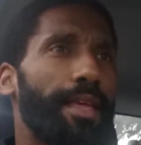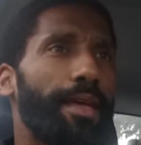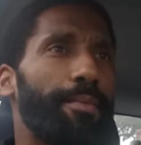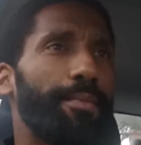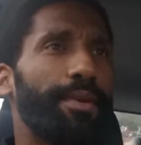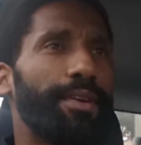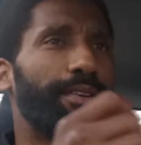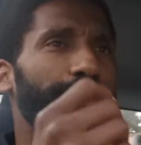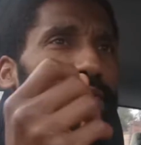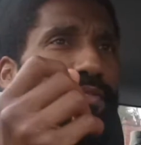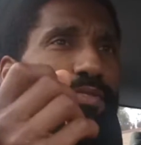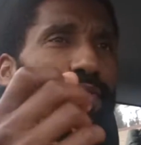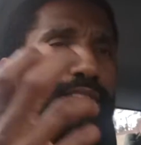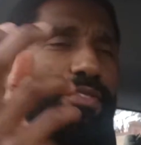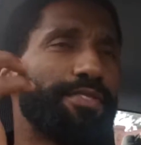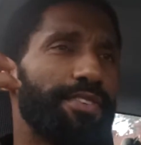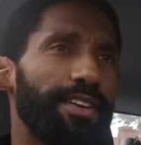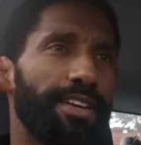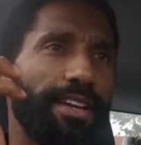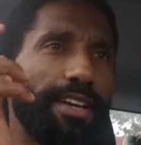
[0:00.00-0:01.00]
It's
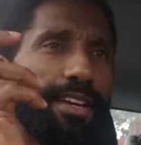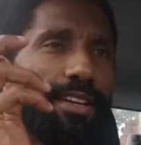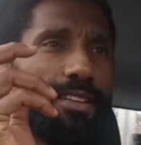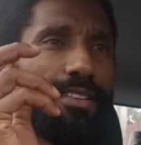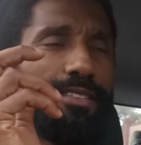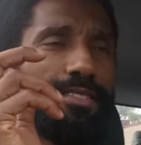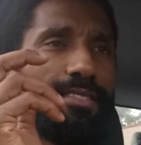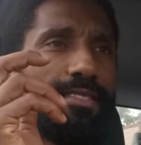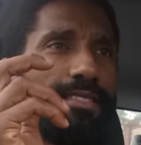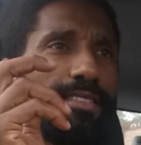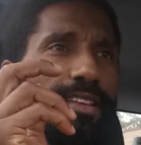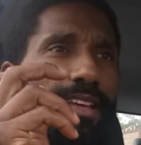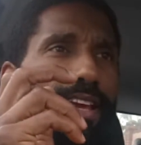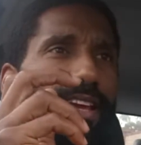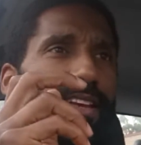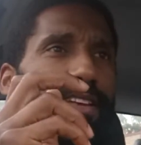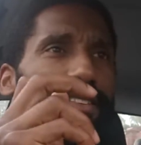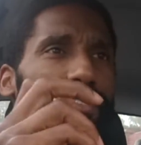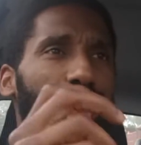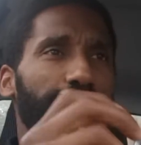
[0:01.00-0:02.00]
vivid and
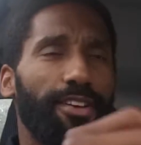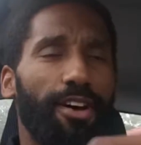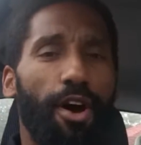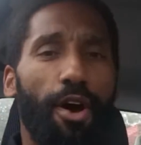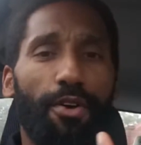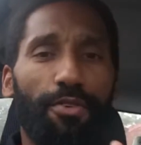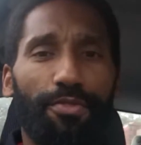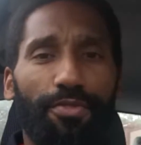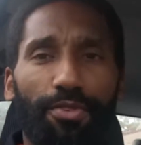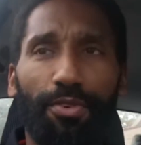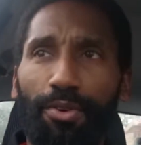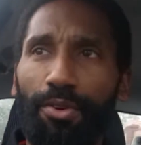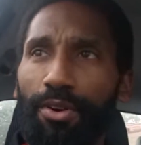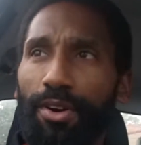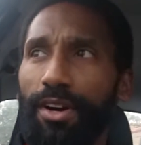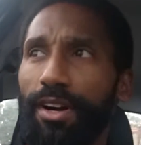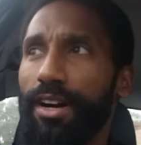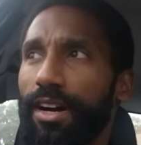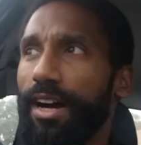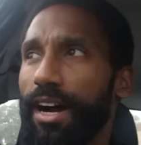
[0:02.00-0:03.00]
it's artful,
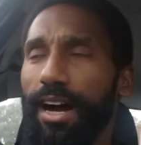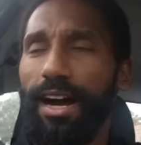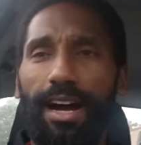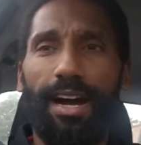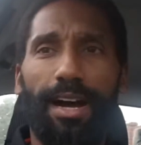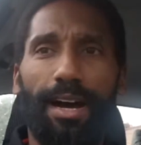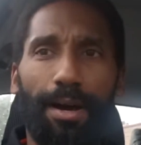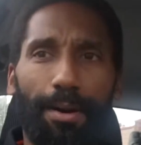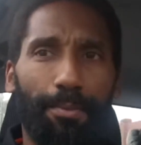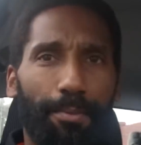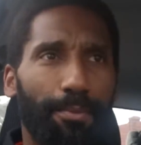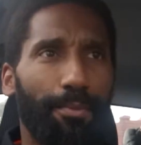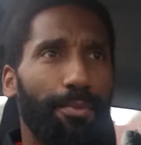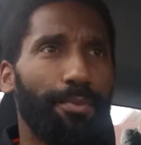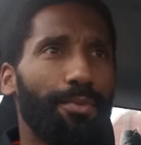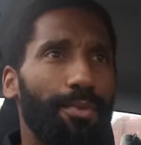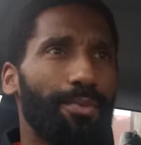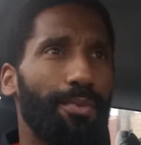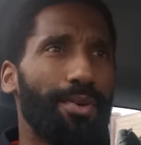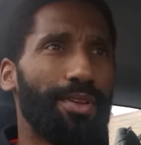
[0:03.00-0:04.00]

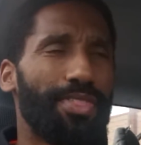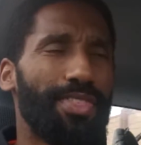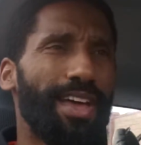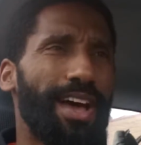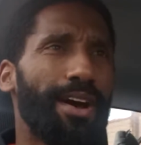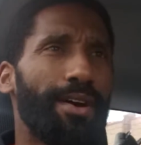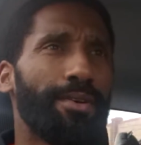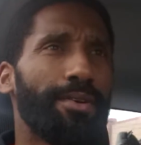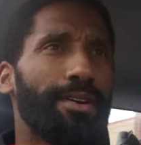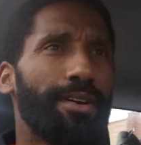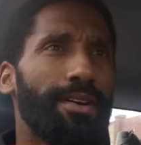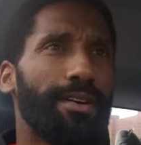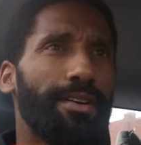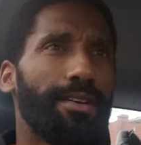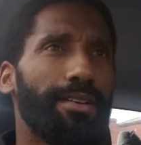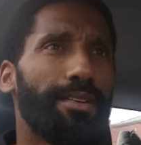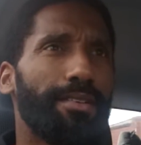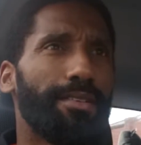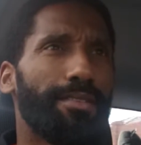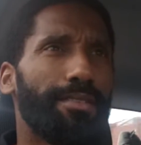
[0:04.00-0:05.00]
without
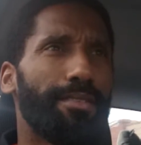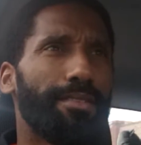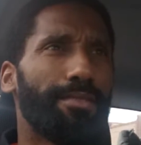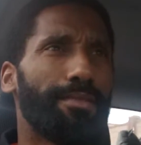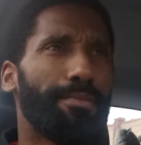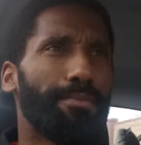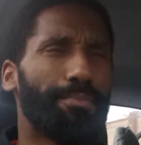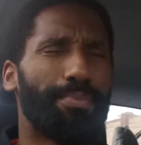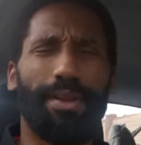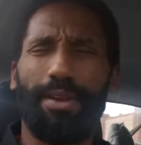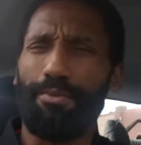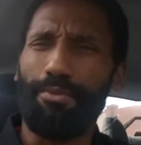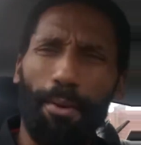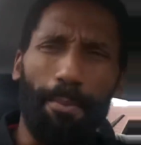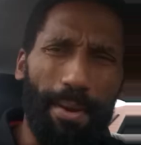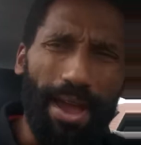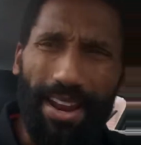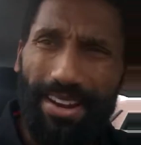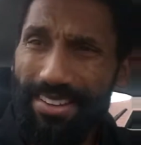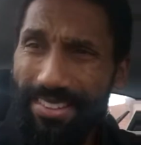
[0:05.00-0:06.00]
being
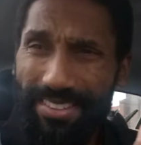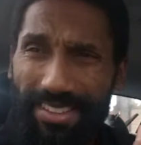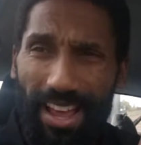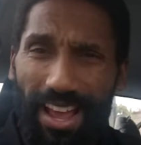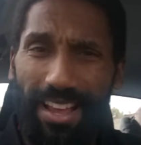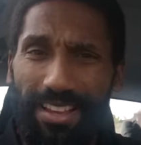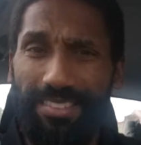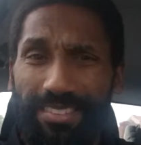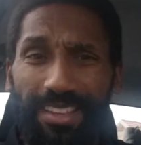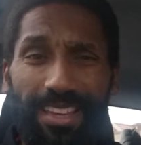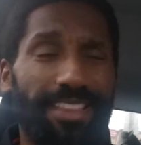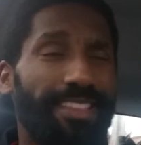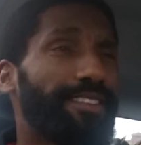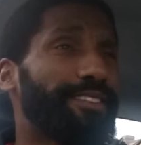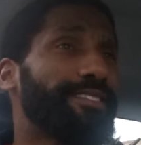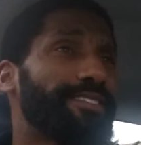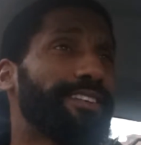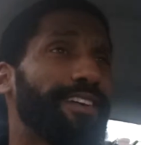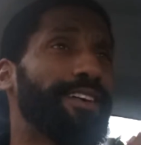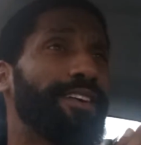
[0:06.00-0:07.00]
romanticized either.
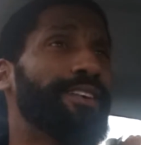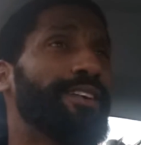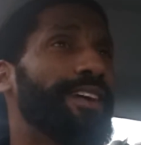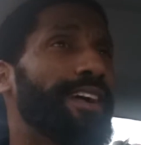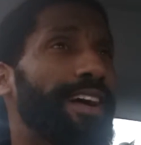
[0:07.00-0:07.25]
So,